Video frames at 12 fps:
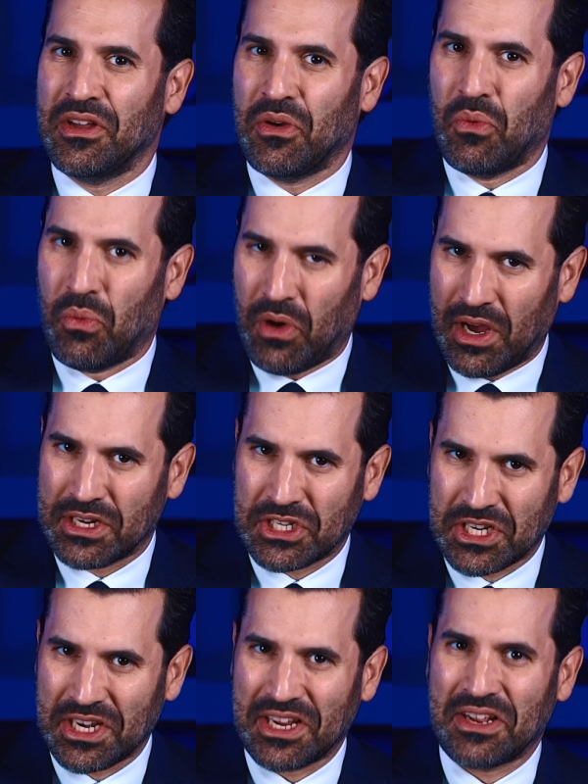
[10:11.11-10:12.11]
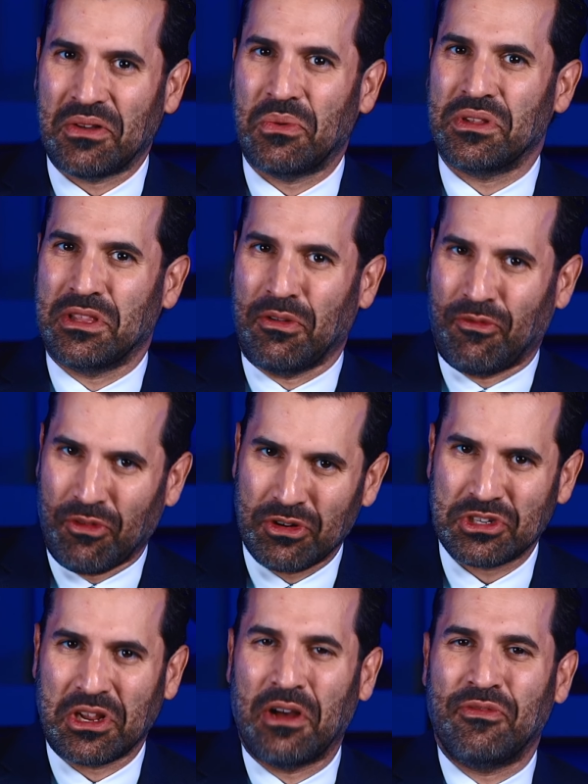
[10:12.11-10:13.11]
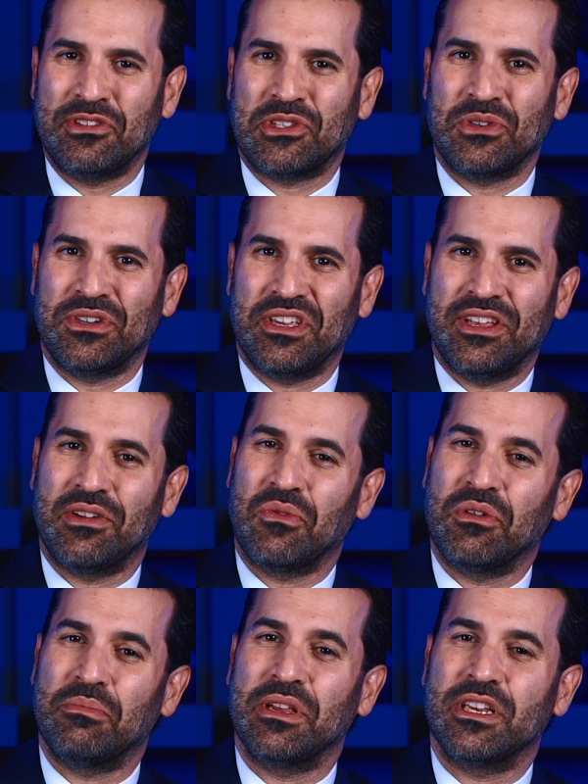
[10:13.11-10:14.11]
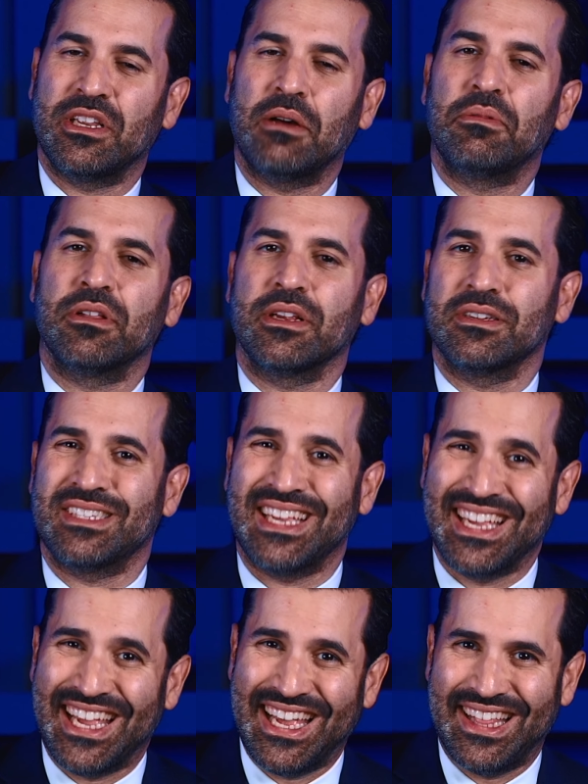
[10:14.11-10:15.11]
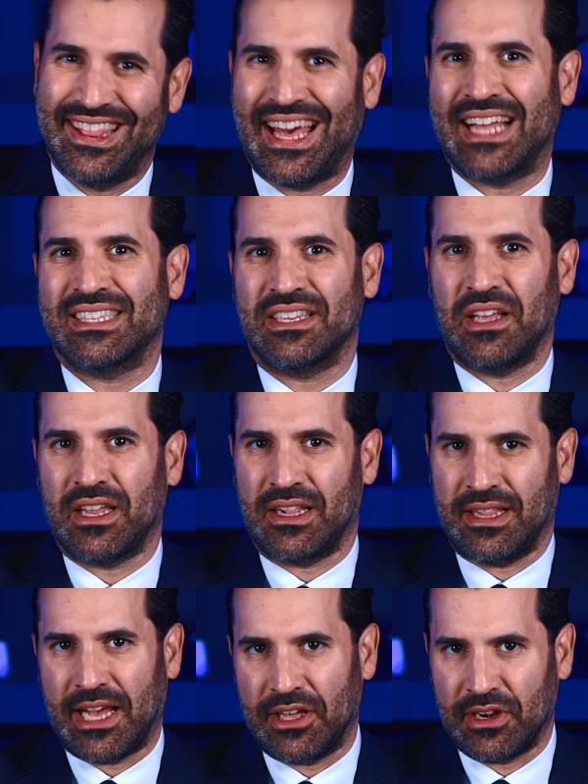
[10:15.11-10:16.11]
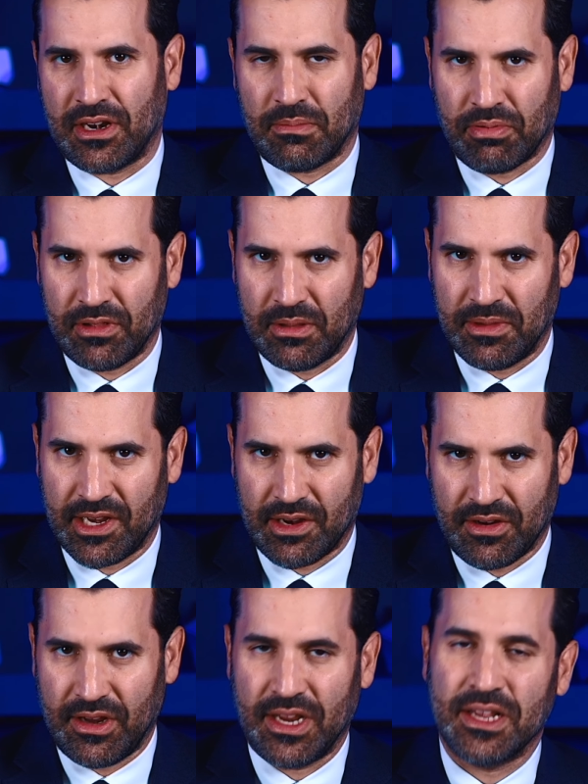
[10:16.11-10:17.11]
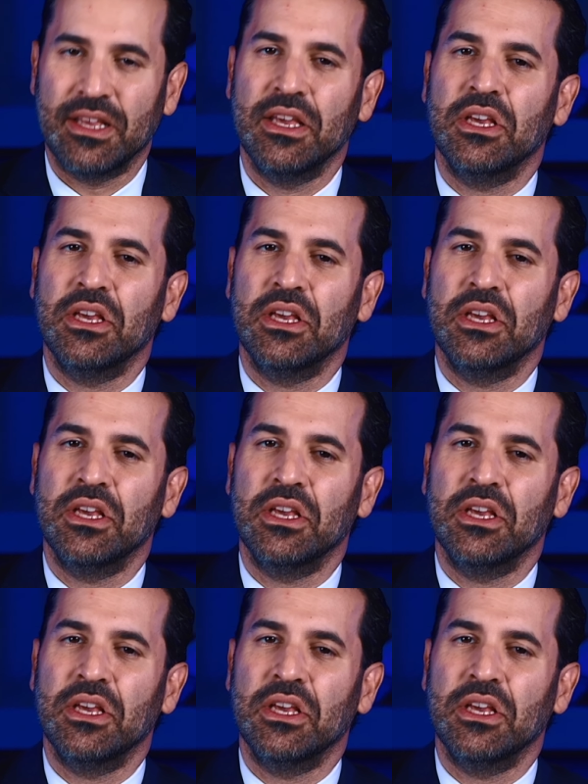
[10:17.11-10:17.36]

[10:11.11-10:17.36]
watching what the first officer did would be double hearsay, and that's not allowed at a preliminary hearing.